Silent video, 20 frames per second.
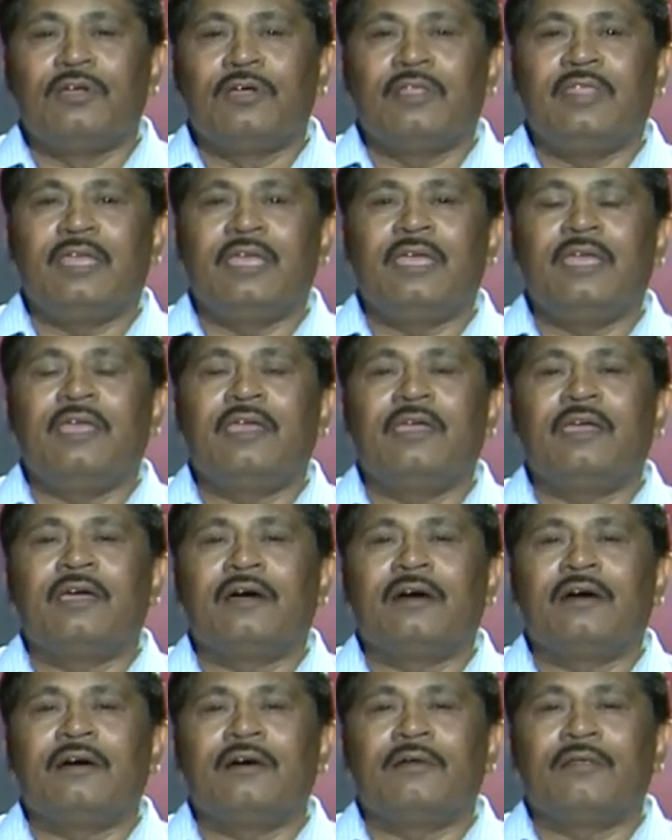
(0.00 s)

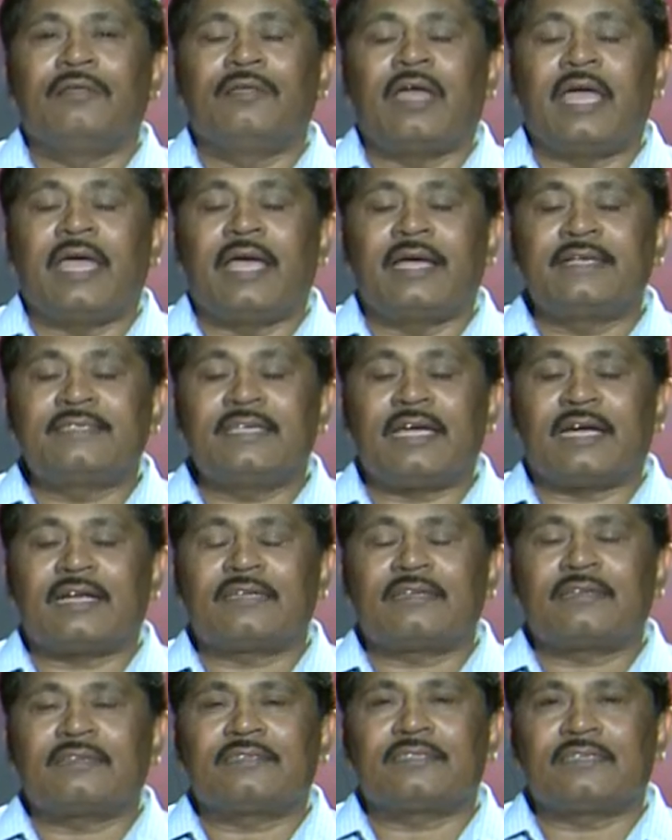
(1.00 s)
the
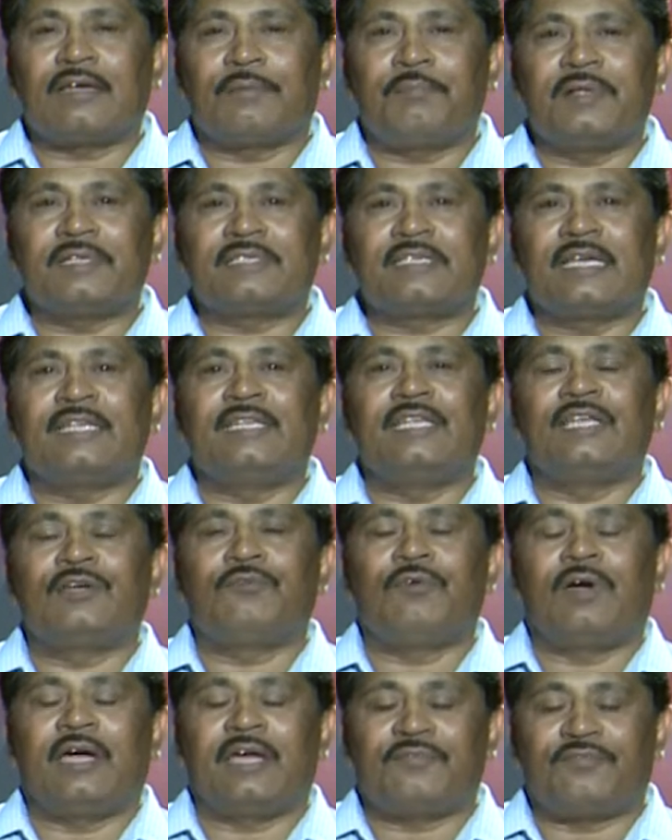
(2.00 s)
exact sample size
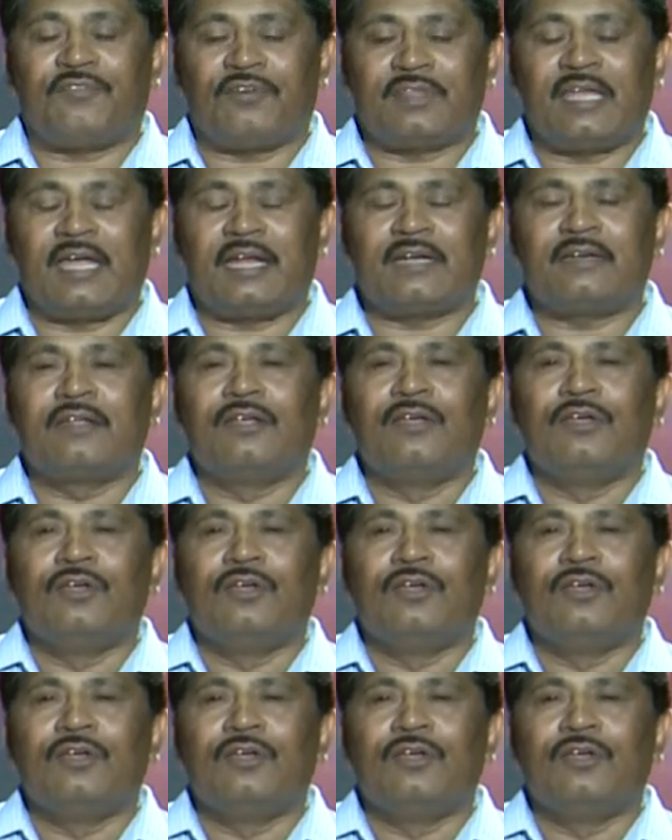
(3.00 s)
required for that.